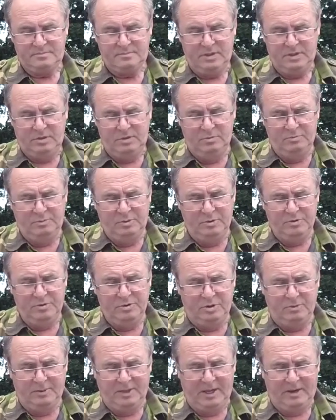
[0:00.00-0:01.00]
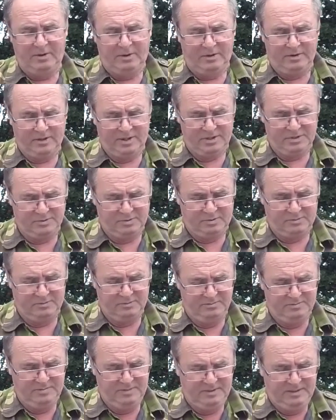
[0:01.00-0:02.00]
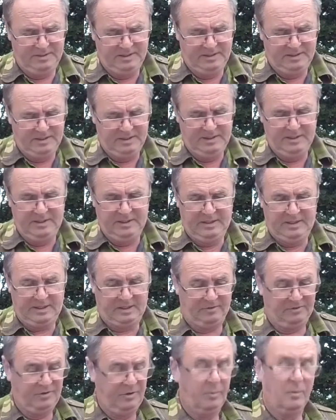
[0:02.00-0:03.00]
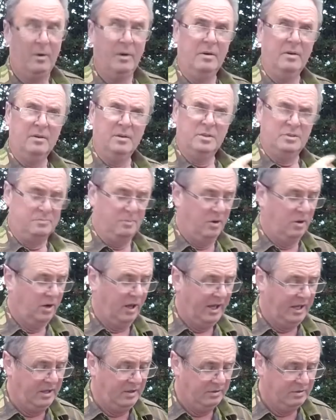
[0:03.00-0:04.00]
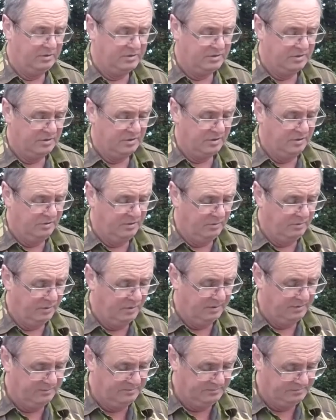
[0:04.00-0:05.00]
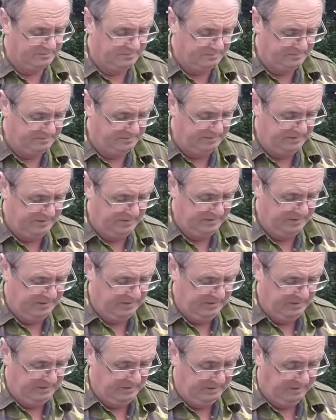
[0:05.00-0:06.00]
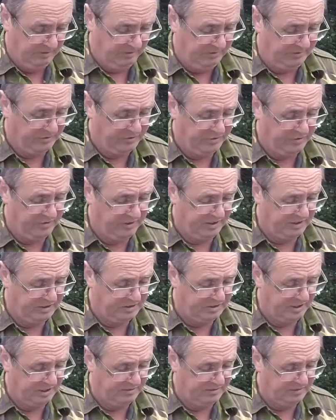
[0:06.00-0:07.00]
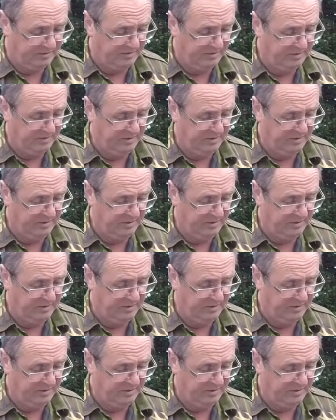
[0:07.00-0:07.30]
Young buds coming out on this one, and a few small acorns on the other one, or on the tree in general.